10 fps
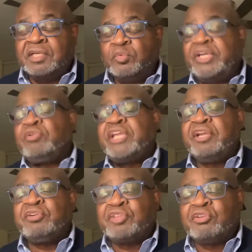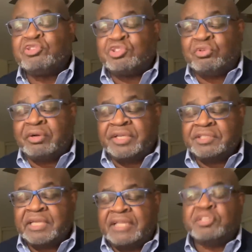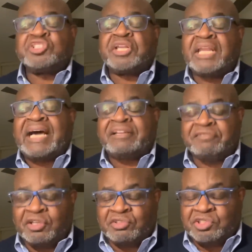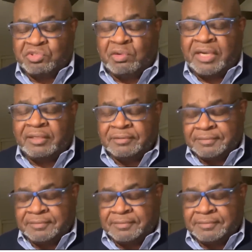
We don't hear those stories, and there's a lot of those as well.